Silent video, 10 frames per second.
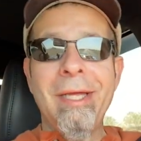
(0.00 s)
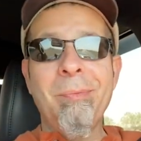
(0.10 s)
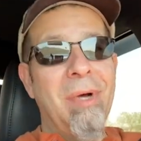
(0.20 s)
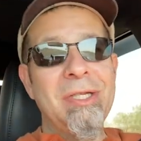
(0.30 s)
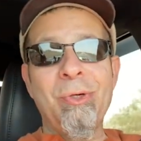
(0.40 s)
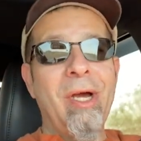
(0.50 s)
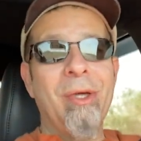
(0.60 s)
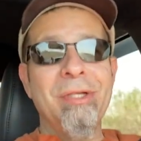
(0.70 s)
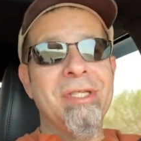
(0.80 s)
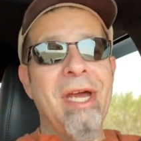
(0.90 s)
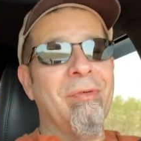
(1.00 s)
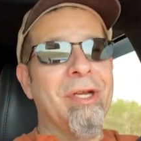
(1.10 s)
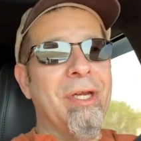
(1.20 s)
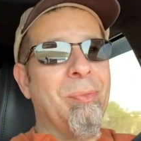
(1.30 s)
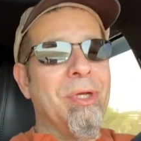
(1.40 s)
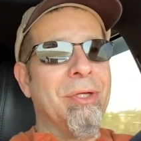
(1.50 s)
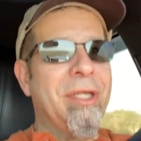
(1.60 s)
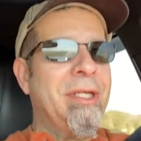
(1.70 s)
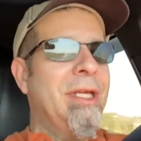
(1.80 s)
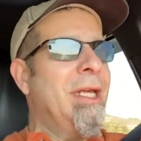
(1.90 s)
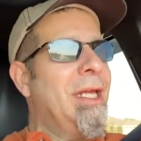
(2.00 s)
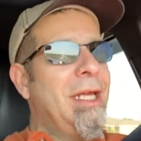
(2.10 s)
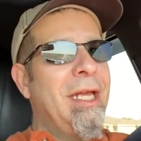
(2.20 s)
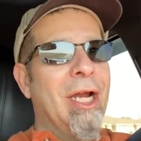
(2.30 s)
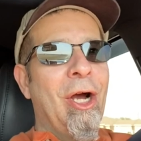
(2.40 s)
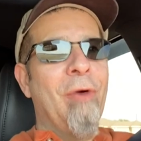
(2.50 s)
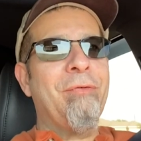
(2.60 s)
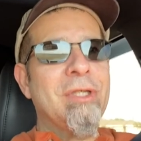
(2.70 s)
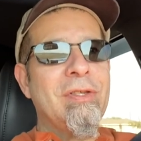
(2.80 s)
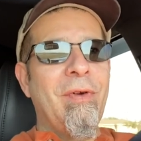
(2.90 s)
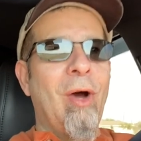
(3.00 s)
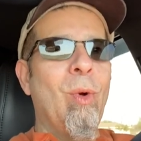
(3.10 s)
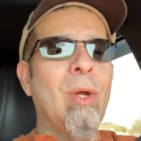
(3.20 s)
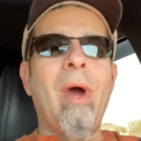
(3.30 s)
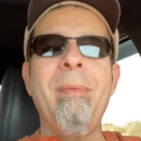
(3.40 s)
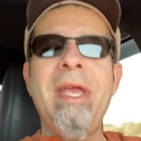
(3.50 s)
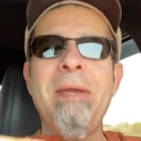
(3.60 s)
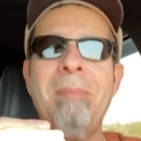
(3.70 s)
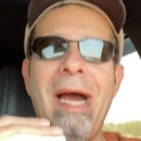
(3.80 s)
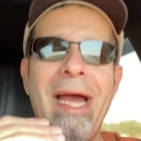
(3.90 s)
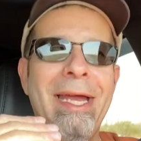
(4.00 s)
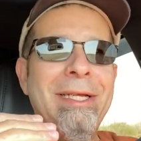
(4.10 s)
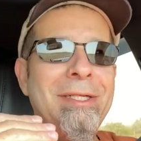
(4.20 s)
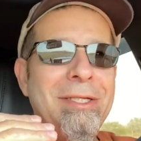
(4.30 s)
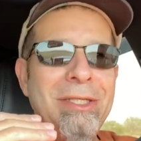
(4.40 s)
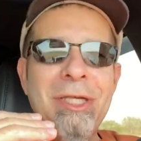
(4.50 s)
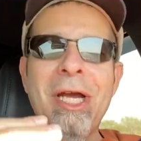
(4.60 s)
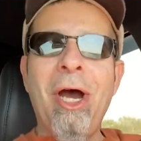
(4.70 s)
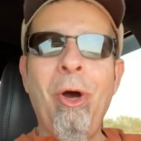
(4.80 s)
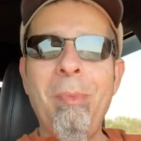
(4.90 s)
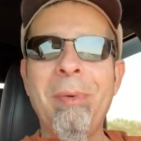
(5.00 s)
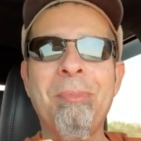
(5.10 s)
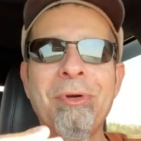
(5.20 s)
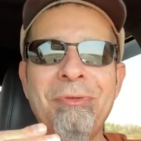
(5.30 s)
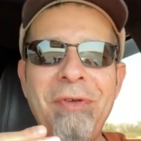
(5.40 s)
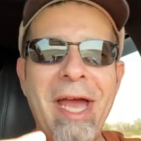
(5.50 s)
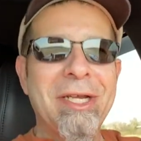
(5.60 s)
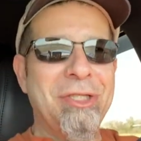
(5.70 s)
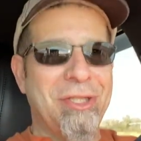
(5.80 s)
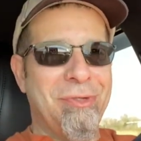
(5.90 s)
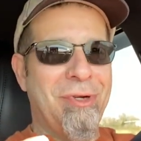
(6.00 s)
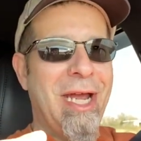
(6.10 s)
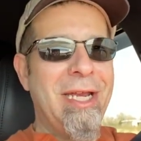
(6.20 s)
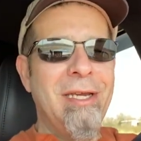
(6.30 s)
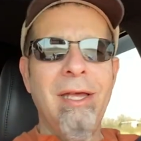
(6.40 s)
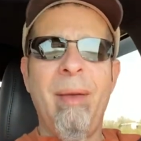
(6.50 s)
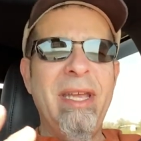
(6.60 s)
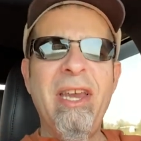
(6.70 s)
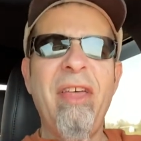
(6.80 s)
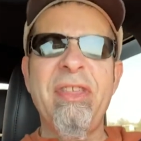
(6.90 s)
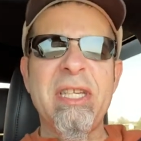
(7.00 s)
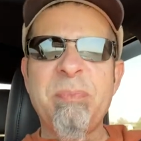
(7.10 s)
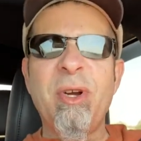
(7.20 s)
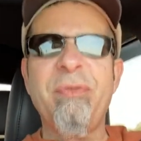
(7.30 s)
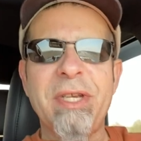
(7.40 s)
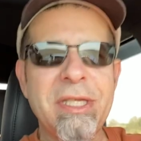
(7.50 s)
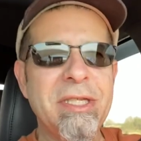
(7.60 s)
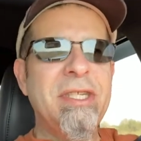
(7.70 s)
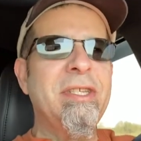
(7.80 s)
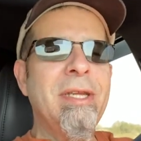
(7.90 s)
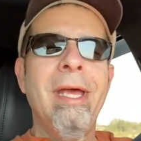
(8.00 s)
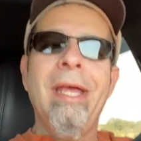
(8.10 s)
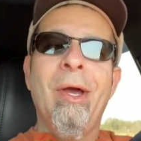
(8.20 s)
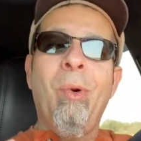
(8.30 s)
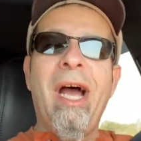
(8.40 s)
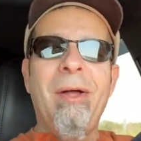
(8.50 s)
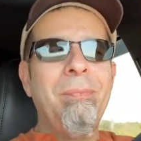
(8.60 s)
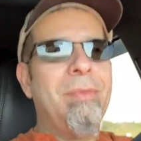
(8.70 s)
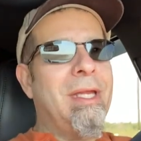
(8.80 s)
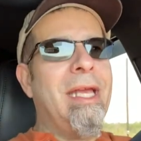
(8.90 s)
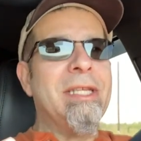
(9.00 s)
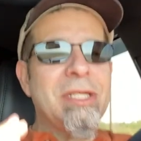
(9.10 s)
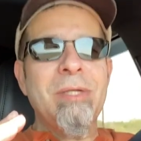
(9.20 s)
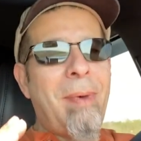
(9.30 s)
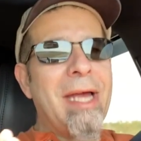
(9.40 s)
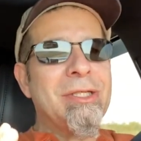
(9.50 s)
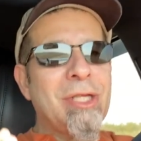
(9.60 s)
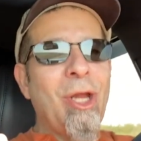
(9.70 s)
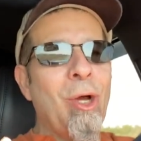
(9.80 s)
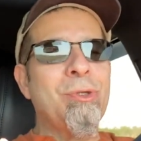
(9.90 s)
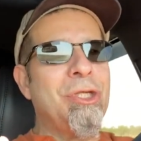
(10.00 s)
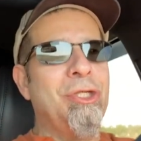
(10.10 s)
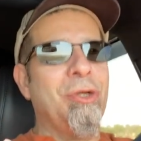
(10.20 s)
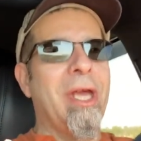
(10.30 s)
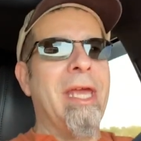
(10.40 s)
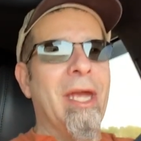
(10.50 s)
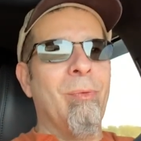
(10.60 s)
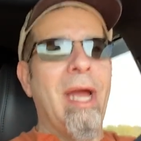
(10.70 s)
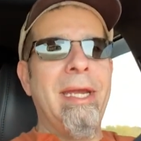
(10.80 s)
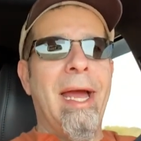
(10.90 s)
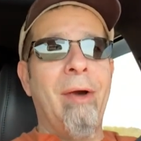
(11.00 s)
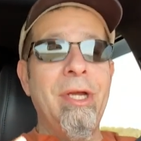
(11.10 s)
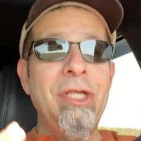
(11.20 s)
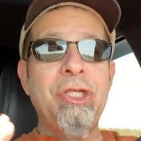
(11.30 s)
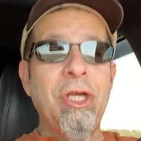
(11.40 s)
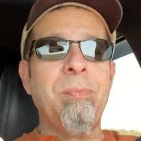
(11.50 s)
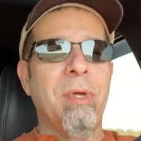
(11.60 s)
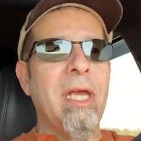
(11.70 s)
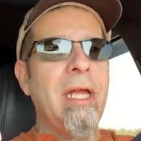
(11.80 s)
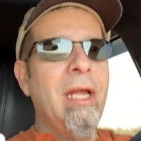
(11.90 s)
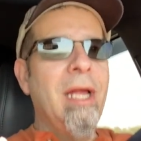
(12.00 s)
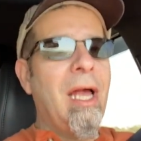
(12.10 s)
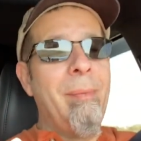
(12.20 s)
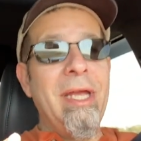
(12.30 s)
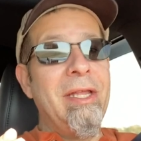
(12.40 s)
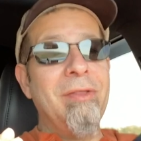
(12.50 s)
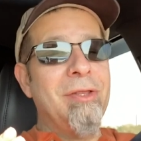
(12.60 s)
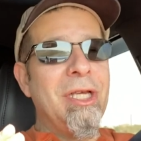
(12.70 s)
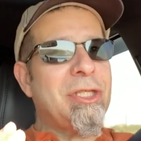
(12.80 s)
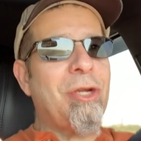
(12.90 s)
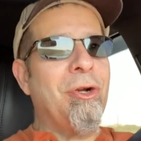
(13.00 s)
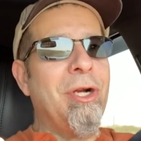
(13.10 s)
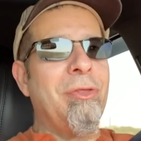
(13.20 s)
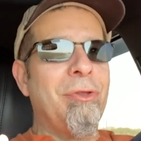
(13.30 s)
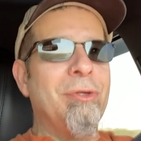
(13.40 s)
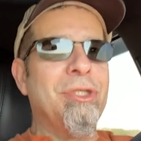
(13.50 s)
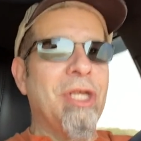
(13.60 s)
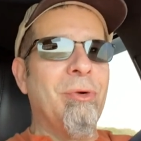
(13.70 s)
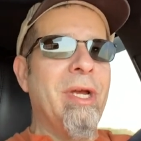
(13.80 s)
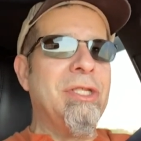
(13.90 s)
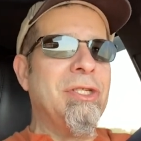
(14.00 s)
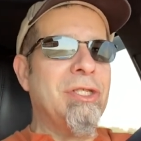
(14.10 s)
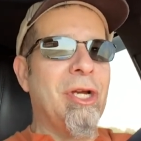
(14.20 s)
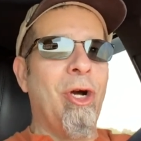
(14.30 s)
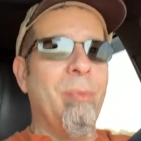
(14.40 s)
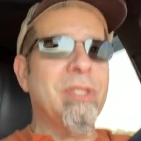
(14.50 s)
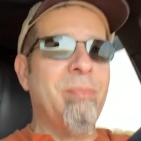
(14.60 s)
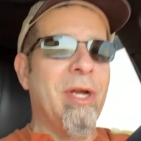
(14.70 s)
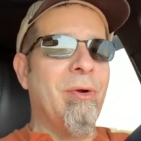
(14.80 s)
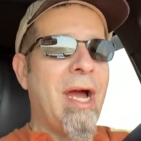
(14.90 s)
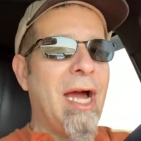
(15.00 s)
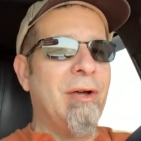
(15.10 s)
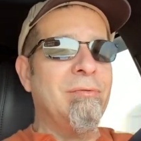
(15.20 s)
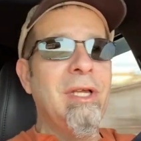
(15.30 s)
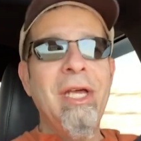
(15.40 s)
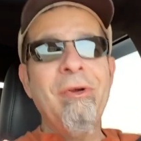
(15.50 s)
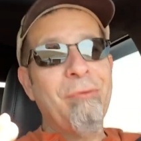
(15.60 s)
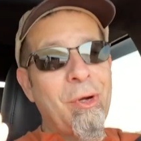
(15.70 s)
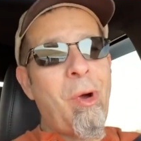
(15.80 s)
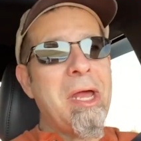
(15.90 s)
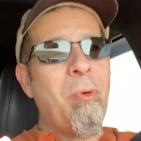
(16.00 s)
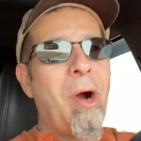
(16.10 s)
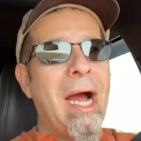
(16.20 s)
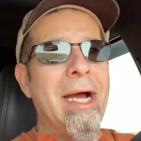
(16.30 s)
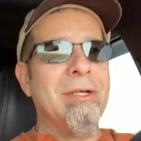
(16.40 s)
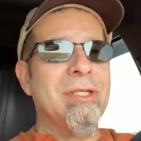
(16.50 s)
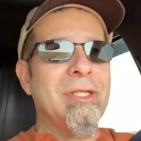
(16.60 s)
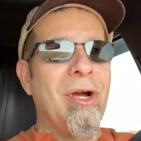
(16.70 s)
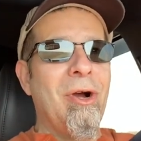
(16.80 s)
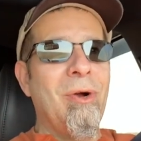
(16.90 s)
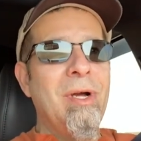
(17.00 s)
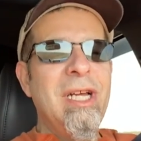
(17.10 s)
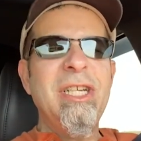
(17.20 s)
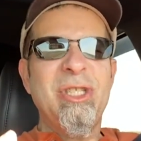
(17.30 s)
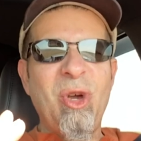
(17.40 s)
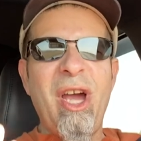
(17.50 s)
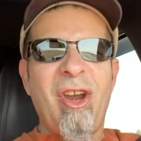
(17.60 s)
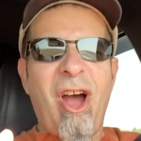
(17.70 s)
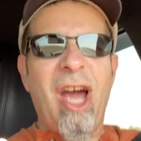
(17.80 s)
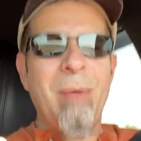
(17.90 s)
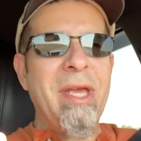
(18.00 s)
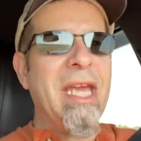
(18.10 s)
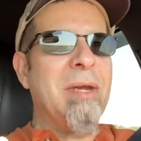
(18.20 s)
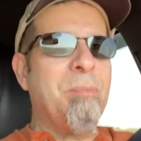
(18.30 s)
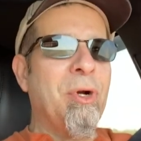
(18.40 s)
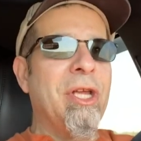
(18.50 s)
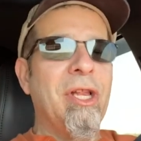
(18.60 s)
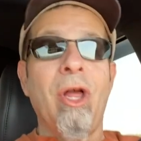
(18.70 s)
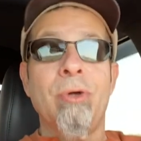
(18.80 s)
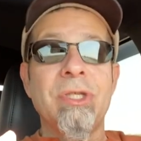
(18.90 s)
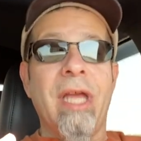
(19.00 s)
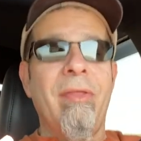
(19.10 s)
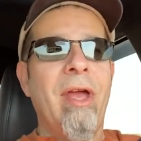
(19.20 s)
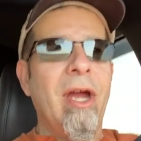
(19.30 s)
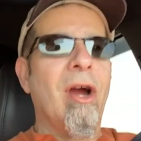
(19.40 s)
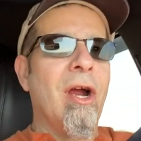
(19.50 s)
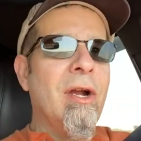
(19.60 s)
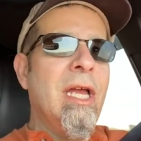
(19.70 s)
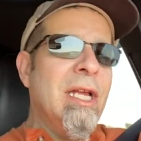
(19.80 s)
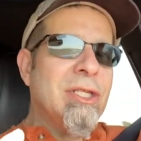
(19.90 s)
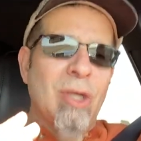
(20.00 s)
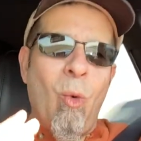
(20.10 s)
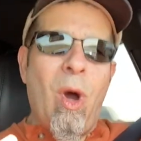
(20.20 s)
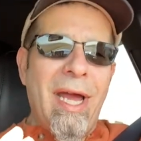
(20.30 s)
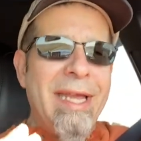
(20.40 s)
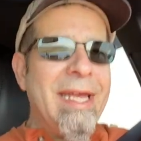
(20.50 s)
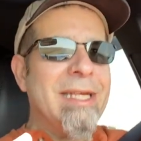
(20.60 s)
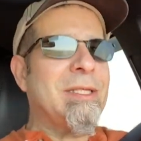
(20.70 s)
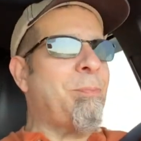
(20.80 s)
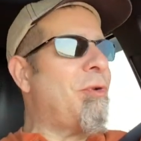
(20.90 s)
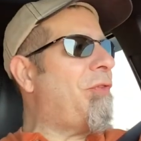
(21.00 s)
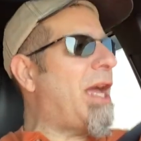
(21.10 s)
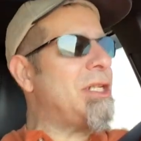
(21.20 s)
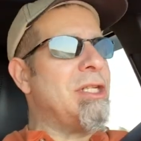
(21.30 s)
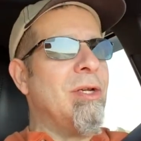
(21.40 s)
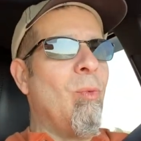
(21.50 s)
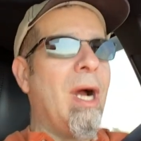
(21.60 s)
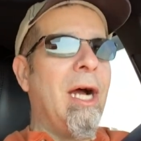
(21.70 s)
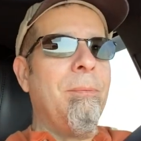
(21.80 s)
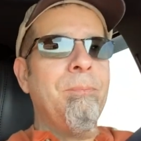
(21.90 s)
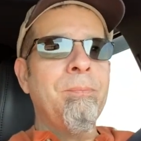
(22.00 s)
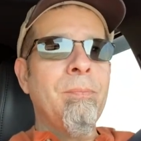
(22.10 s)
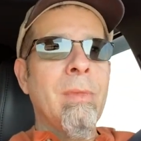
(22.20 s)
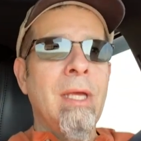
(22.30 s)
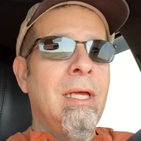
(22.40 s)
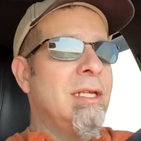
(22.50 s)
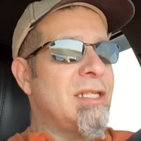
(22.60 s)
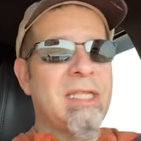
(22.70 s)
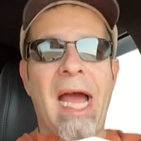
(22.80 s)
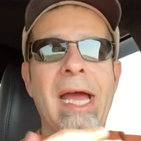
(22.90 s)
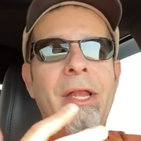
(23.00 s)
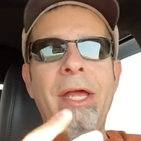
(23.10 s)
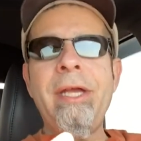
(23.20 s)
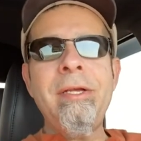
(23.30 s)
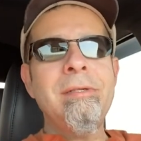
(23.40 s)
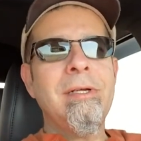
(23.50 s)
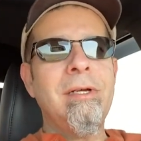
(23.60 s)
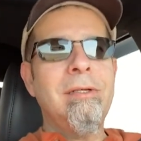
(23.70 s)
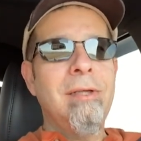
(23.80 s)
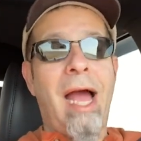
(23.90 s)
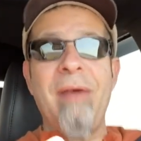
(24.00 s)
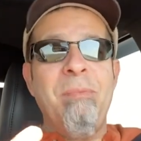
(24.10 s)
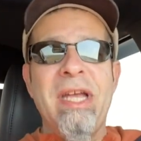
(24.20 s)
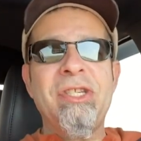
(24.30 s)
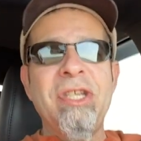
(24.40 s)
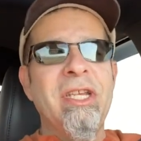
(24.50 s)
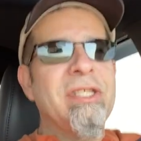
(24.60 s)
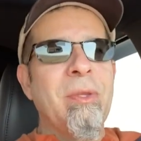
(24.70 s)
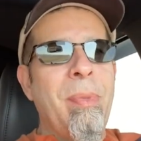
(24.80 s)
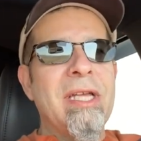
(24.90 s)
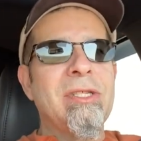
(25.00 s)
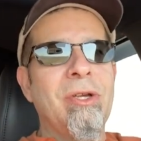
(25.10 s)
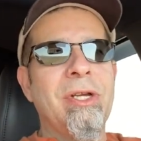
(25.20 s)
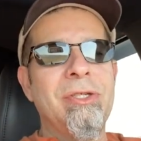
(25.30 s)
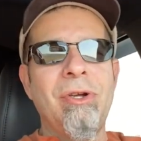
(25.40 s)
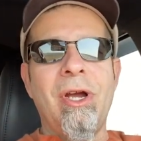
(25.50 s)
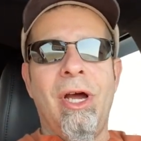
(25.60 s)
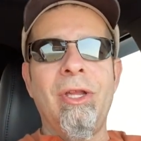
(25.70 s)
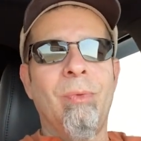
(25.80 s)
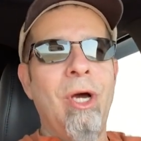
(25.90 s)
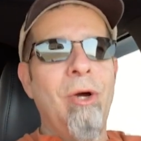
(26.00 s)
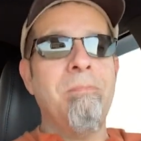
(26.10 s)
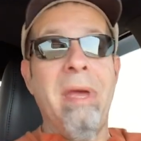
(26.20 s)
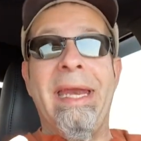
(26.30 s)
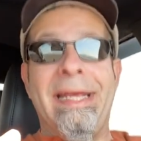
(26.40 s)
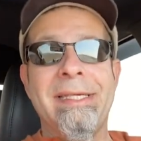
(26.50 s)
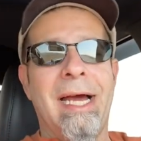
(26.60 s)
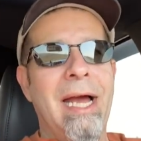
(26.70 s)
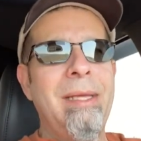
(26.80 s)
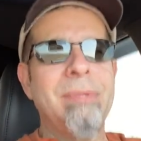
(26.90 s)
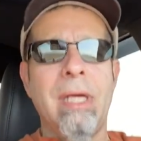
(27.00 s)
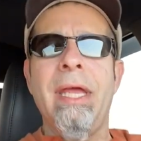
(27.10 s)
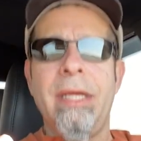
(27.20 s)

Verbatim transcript: but Toyota's never gonna build it. You know, first of all, what do I mean by Tacoma Perfection, right? I mean, nothing's perfect, is it? Well, it's about as close as you can get right now, and it should be. I mean, this current third generation Tacoma's been around for quite a while, so Toyota ought to be getting pretty close, and they are. So what is perfection? Well, styling. I've mentioned it's the best looking truck on the road many times, and it